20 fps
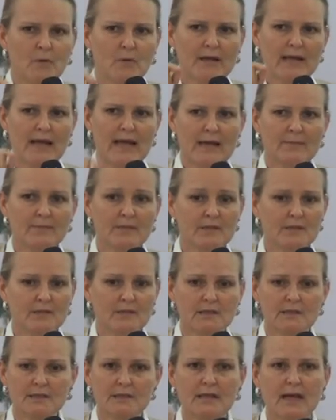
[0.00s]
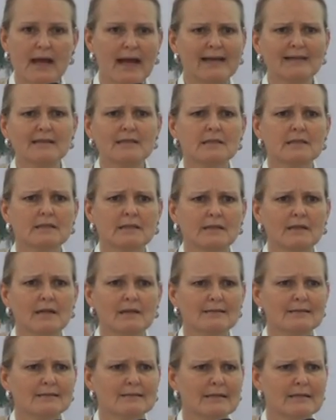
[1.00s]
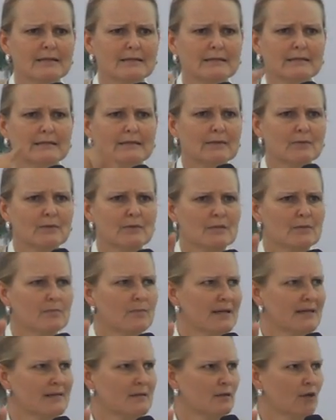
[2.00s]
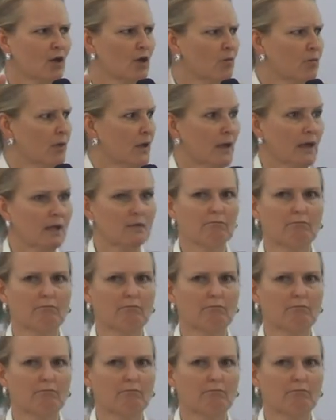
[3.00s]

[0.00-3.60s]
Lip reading: What happened in India, actually the consultation in India was the best globally.